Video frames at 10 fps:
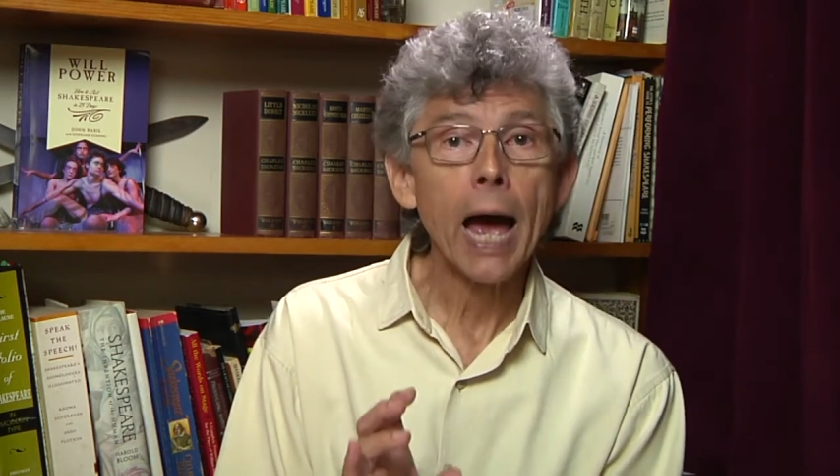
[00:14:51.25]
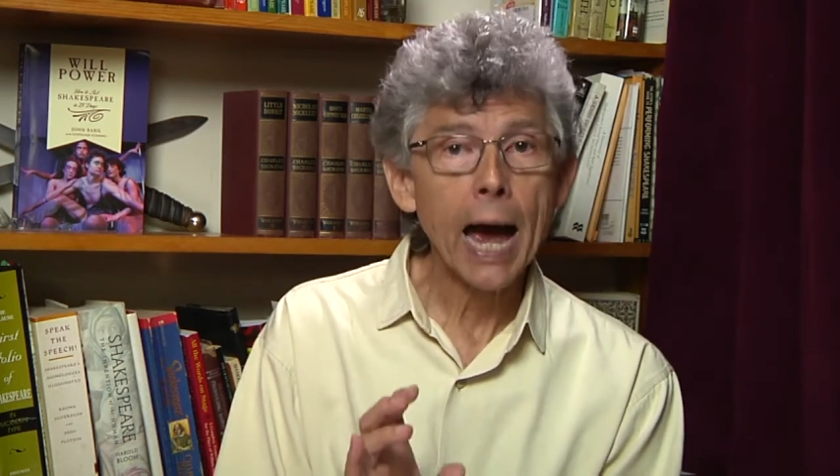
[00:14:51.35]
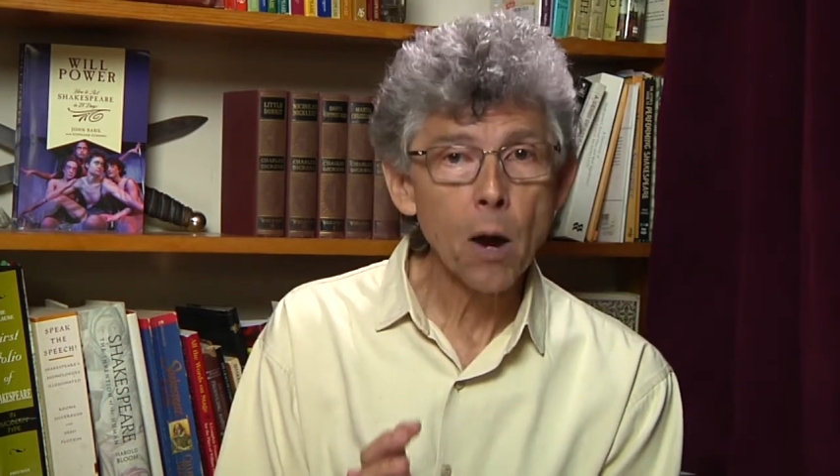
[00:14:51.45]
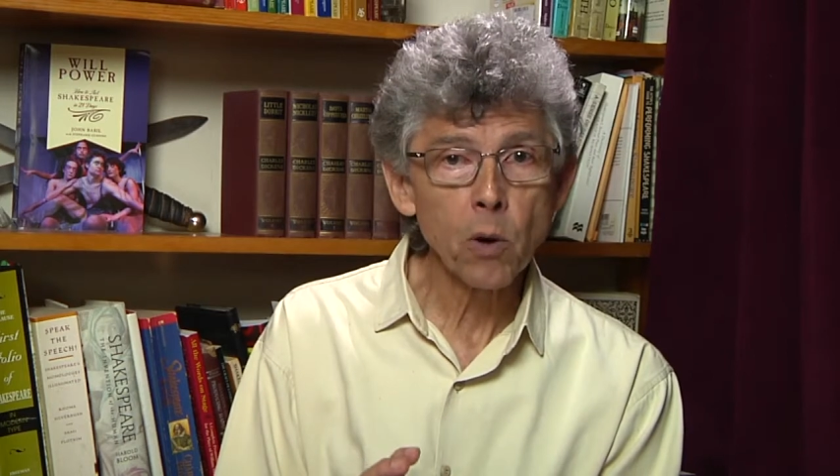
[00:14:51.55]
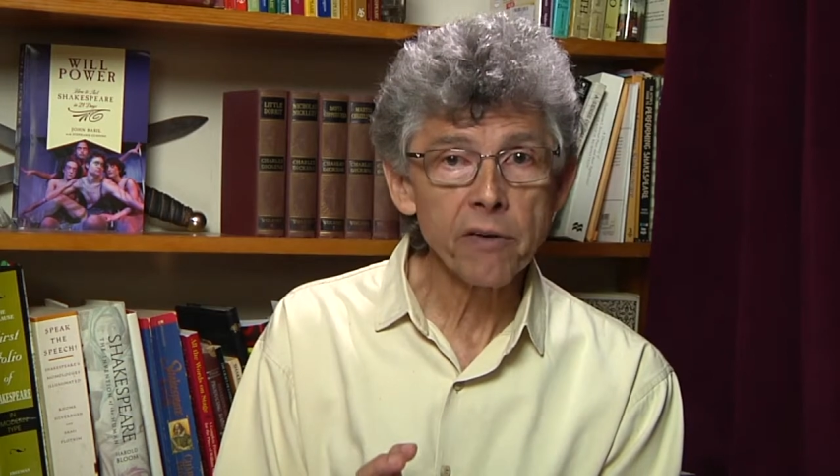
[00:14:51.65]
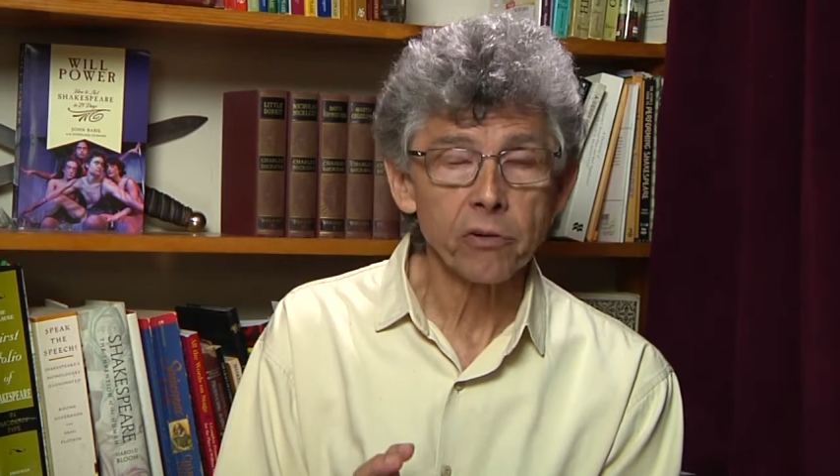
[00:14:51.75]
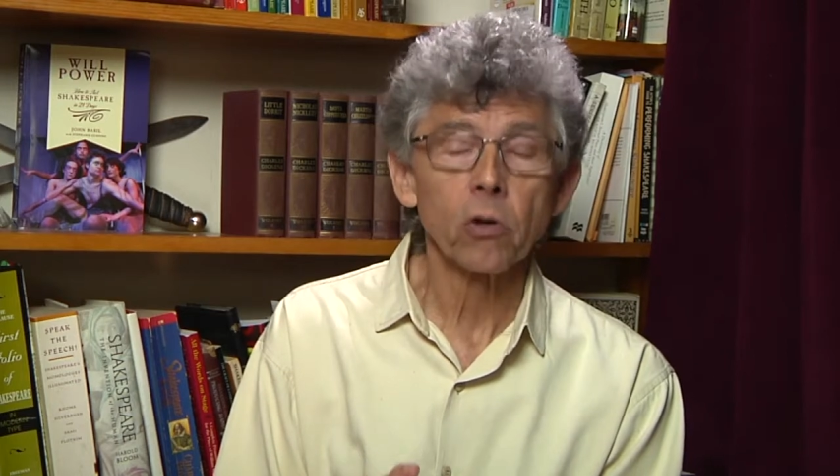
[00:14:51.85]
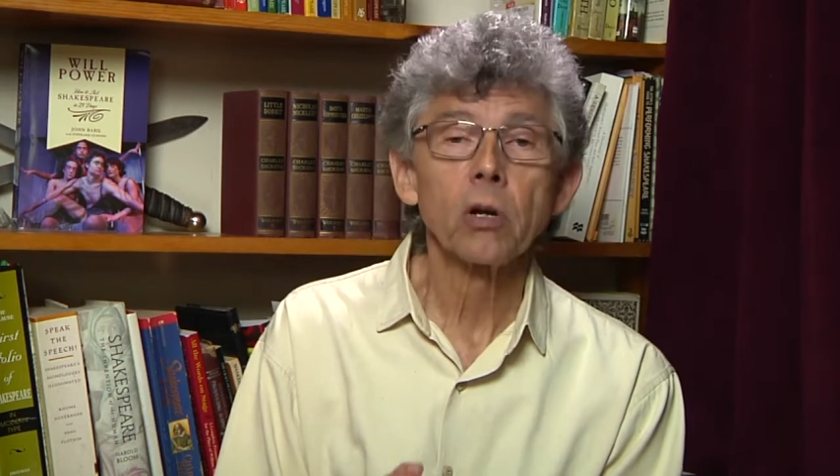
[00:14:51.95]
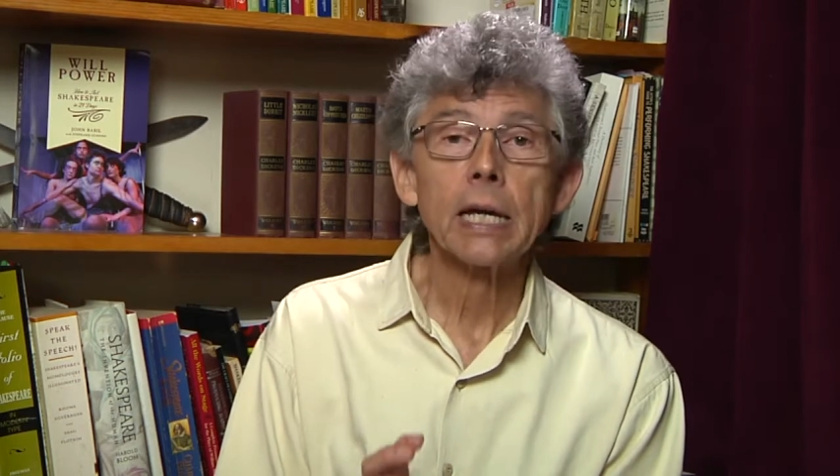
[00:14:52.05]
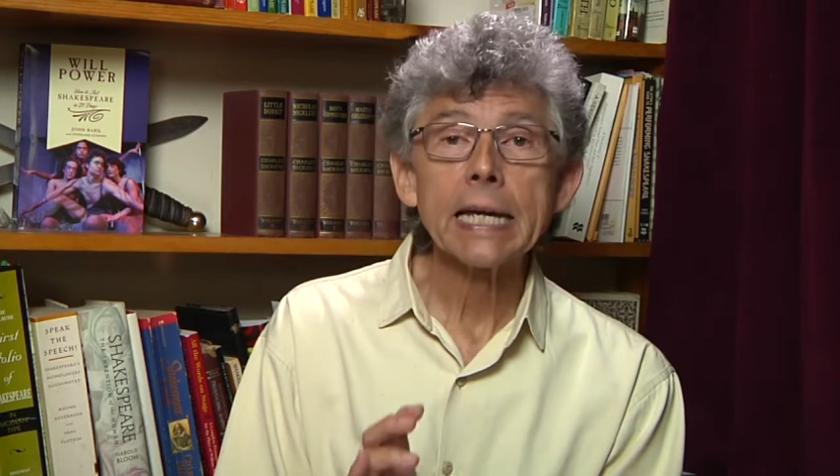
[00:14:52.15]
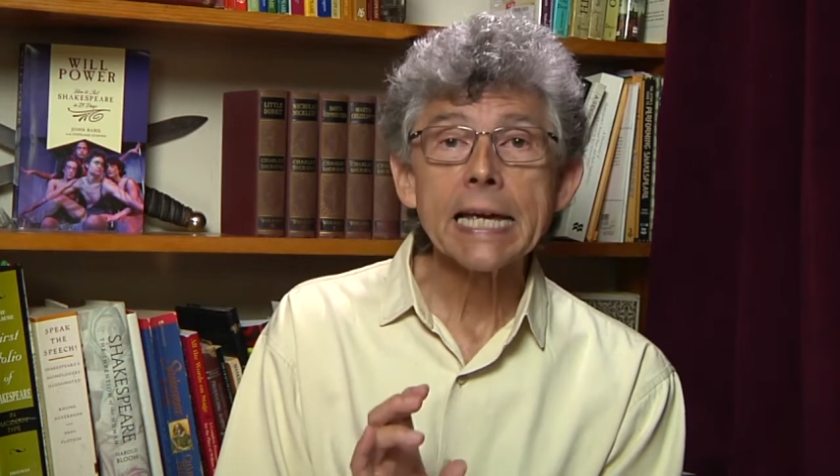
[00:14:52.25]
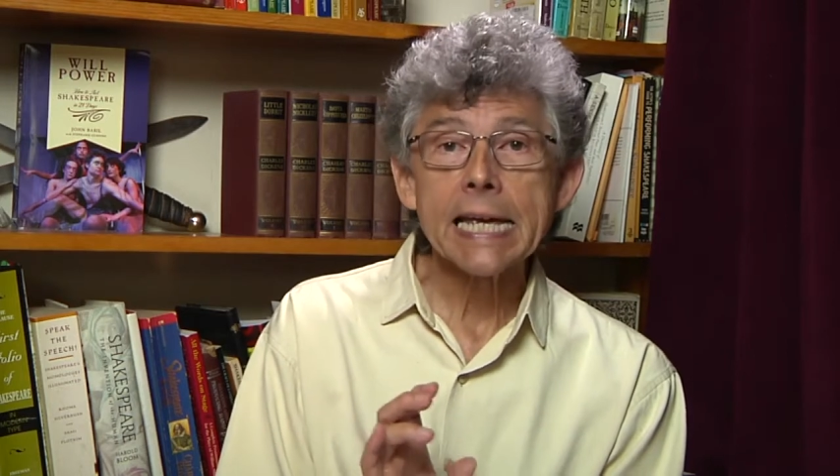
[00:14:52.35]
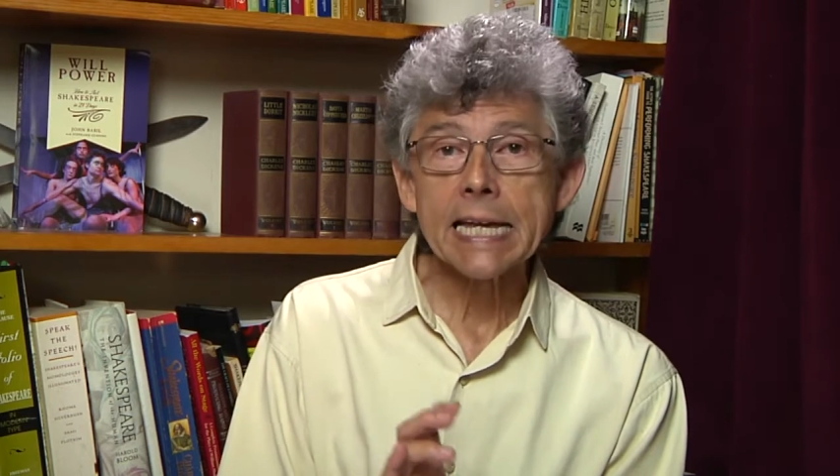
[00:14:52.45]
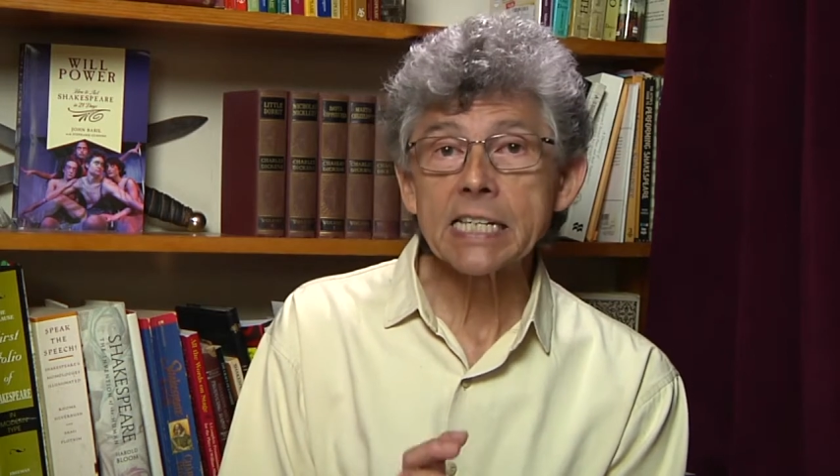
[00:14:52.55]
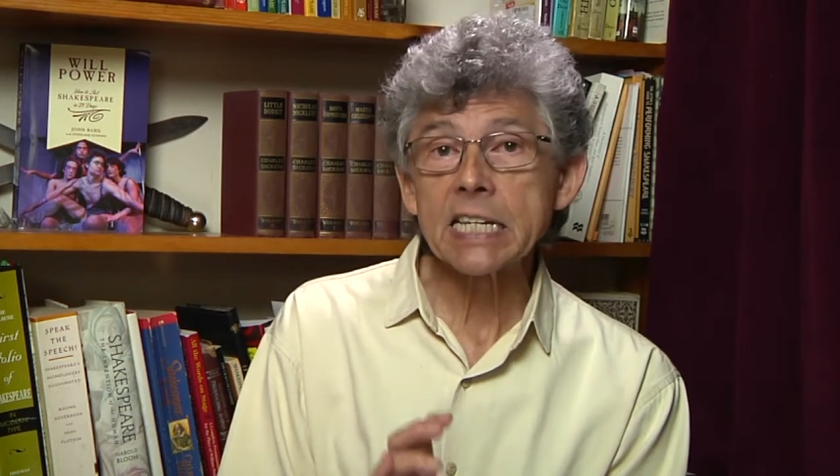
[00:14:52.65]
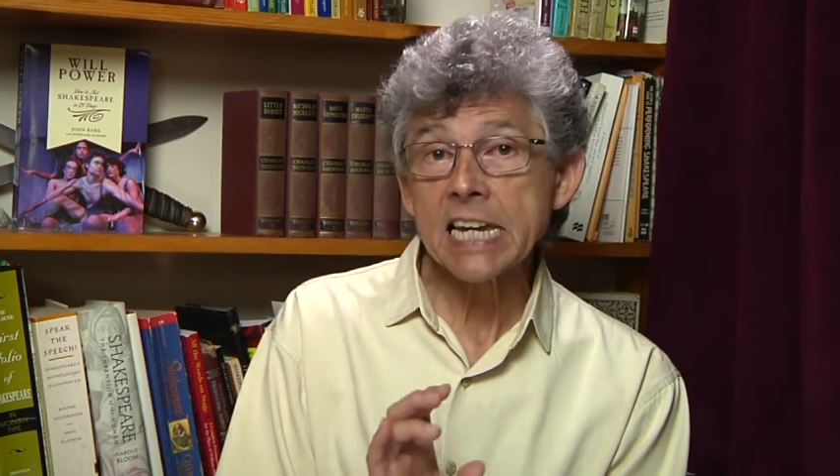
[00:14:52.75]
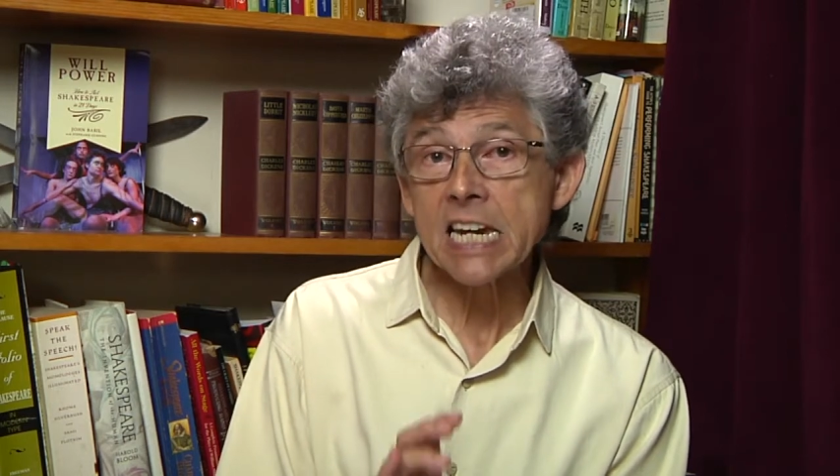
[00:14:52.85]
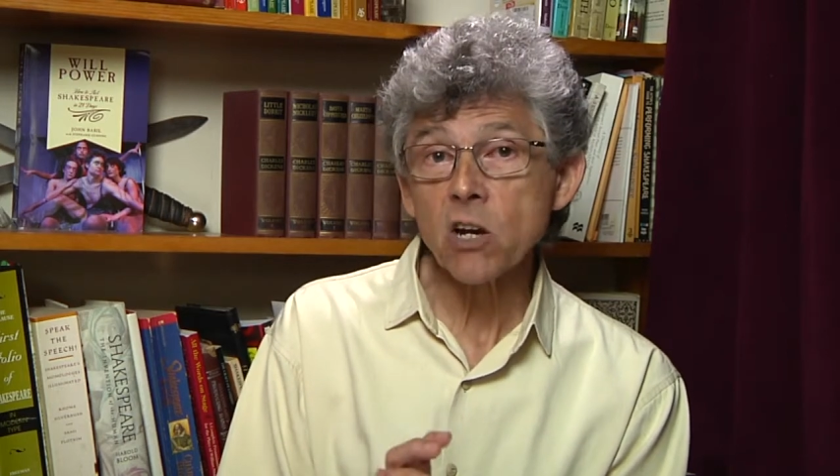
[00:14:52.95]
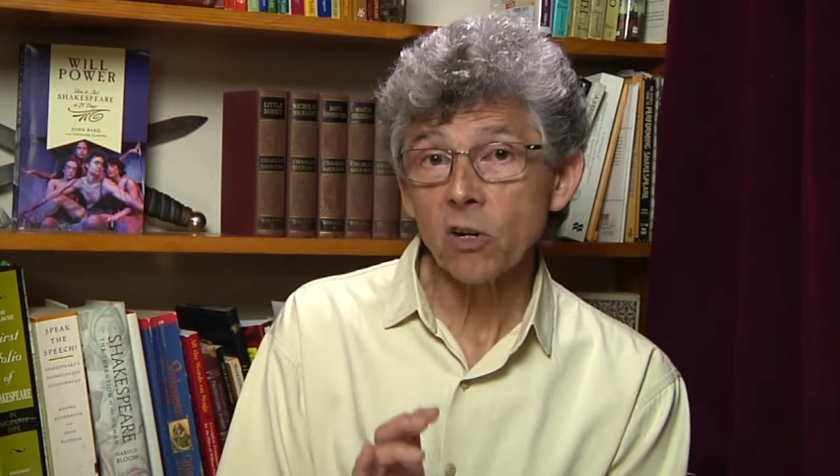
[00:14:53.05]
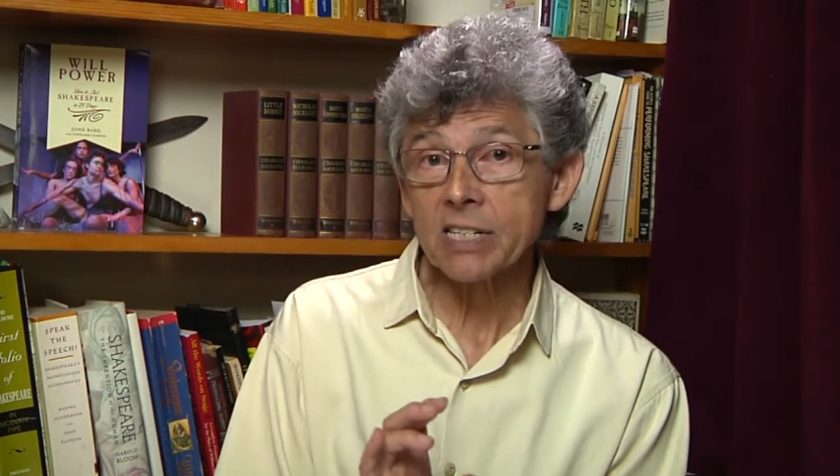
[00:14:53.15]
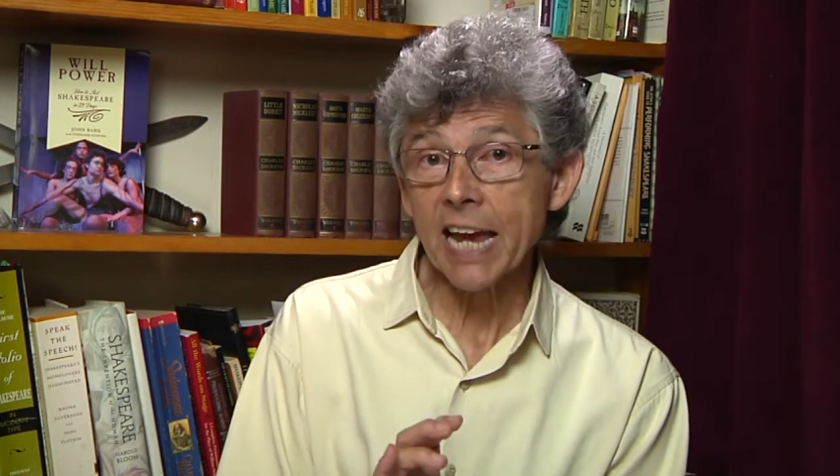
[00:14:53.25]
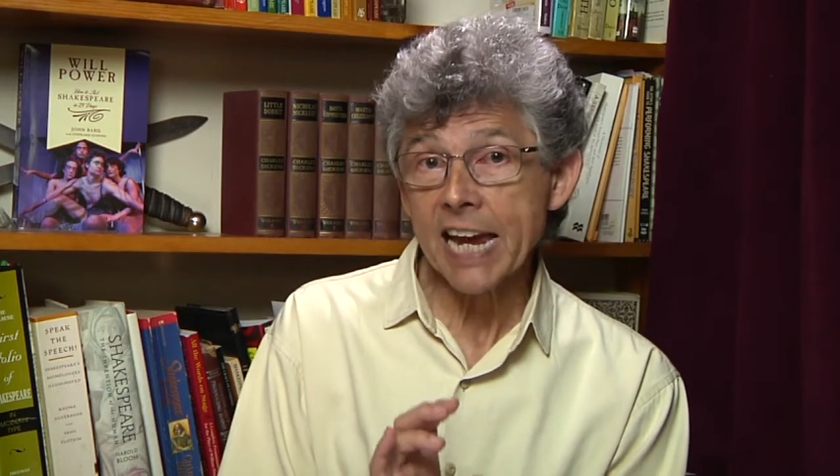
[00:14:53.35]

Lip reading: However, his here is